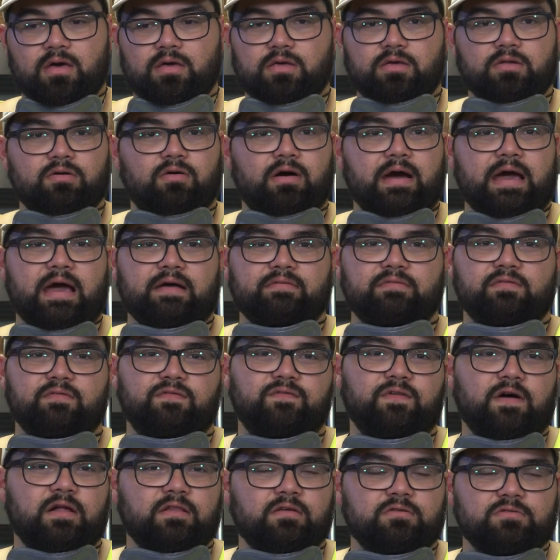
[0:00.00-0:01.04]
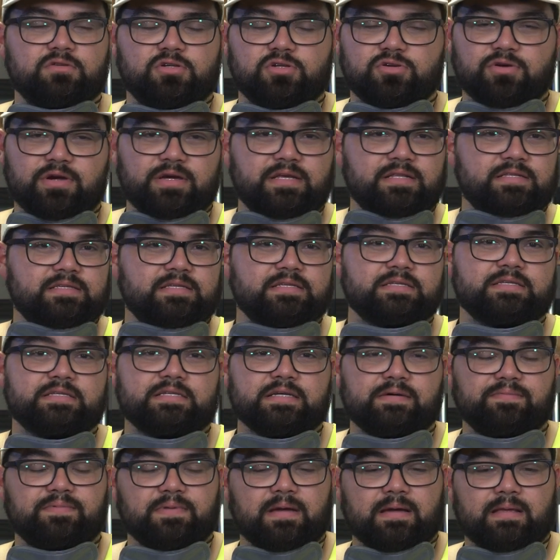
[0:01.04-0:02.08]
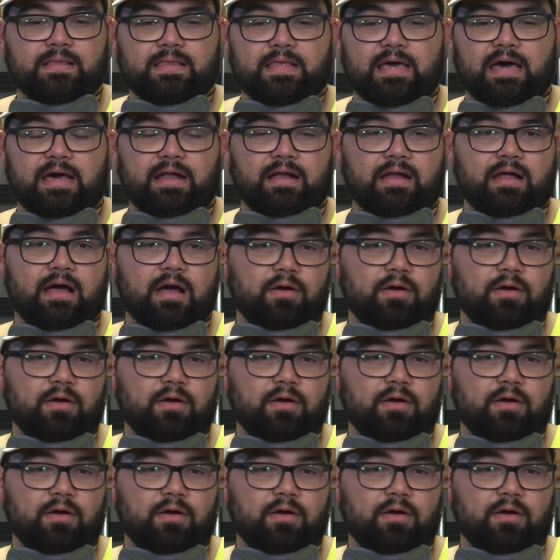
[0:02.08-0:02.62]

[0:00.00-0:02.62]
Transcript: you know, I have to follow trends and stuff like that.